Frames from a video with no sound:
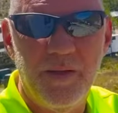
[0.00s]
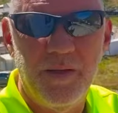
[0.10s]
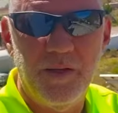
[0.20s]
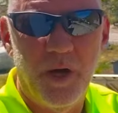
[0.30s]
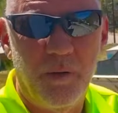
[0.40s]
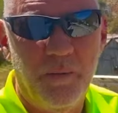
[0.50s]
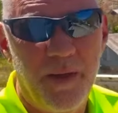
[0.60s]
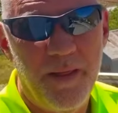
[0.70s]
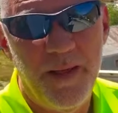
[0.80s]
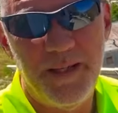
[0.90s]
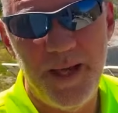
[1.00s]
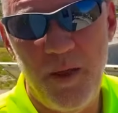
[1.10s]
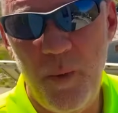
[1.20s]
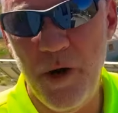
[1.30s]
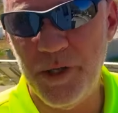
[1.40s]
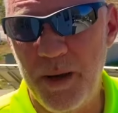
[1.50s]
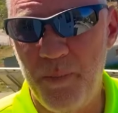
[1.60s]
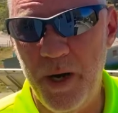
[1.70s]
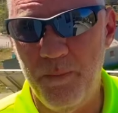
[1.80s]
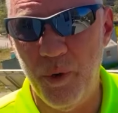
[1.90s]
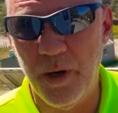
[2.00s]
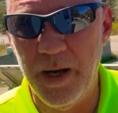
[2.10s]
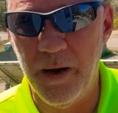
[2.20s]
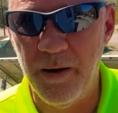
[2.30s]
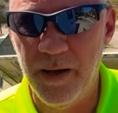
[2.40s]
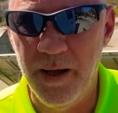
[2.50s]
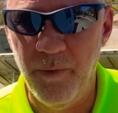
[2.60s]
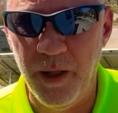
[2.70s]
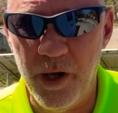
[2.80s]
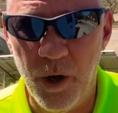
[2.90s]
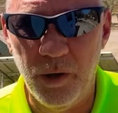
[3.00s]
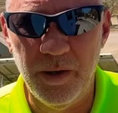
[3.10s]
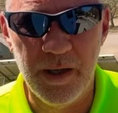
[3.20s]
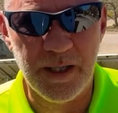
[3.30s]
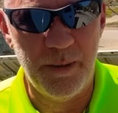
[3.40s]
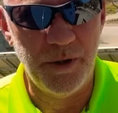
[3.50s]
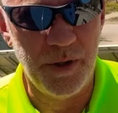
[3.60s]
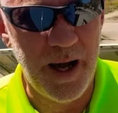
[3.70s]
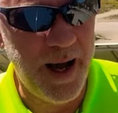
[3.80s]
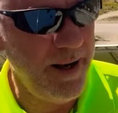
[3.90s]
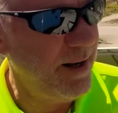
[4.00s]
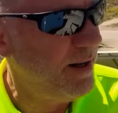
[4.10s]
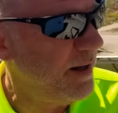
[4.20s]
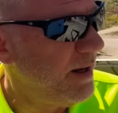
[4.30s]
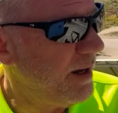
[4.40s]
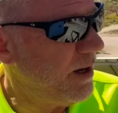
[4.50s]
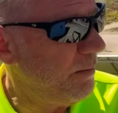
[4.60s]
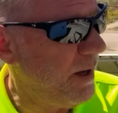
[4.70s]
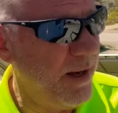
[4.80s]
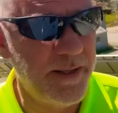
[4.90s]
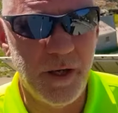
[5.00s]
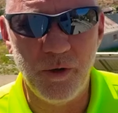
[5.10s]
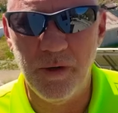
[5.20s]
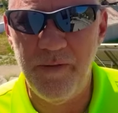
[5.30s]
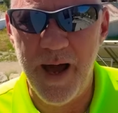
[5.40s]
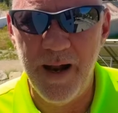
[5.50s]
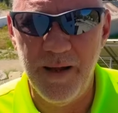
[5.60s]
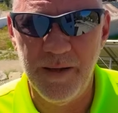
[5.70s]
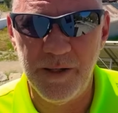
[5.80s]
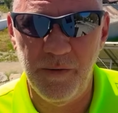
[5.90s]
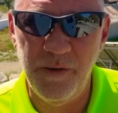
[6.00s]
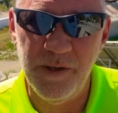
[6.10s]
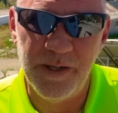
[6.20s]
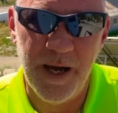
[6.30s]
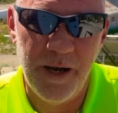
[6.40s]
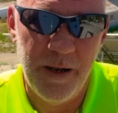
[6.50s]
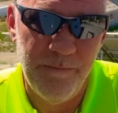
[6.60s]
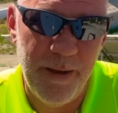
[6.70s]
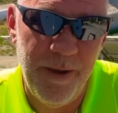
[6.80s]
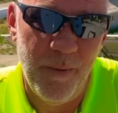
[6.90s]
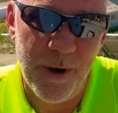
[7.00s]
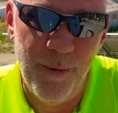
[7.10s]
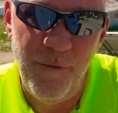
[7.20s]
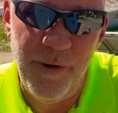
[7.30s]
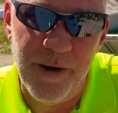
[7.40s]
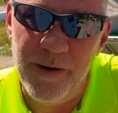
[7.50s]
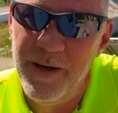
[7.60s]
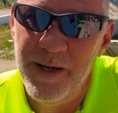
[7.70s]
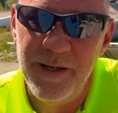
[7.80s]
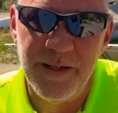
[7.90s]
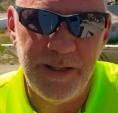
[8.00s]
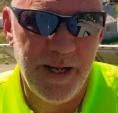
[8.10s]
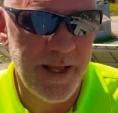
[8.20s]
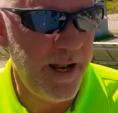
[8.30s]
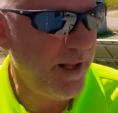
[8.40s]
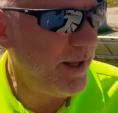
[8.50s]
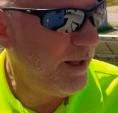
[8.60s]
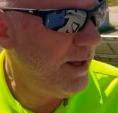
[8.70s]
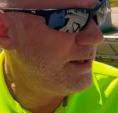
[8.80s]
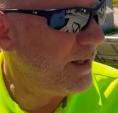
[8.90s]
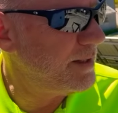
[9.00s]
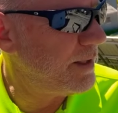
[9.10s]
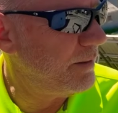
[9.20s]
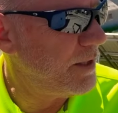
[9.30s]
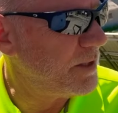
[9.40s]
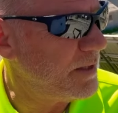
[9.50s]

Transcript: So they say the winters get pretty brutal here, get really cold and the summers are hot, you know, being in central Nevada. So if you decided that maybe you want to move here, just take that into consideration.